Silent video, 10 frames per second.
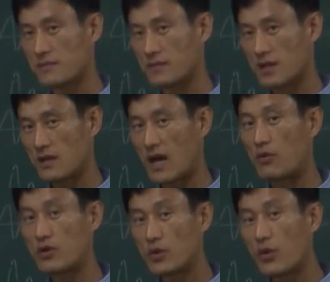Okay?
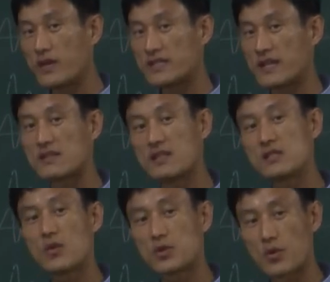Our noise has this
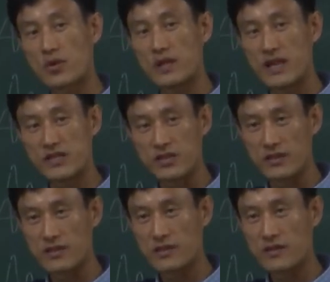autocorrelation.
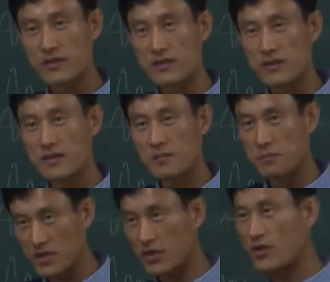
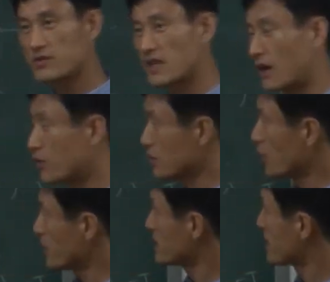because our
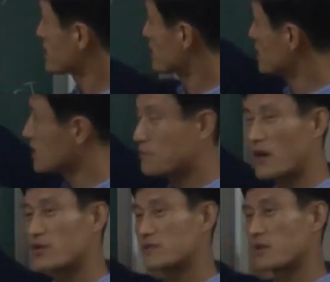noise has this
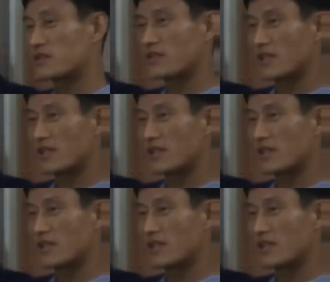power spectral